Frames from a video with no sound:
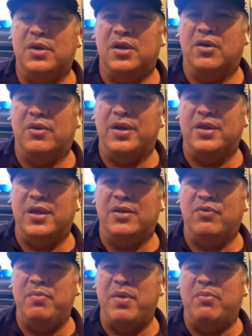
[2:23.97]
You know, and
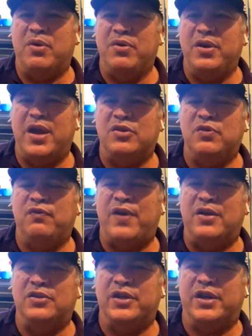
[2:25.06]
remember, you got two
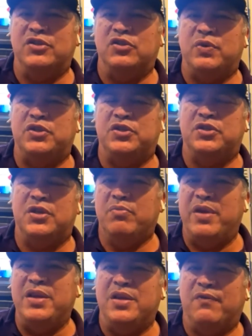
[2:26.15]
fighters that can switch
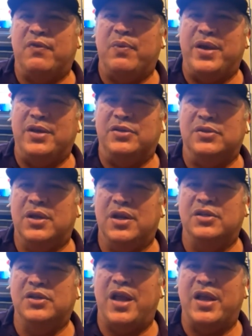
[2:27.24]
many different ways. It
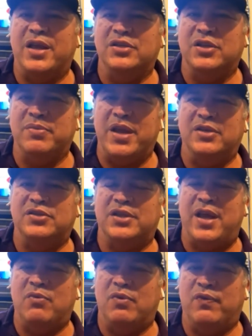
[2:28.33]
isn't like Islam can't
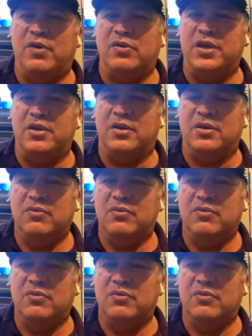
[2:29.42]
stand with Volk either.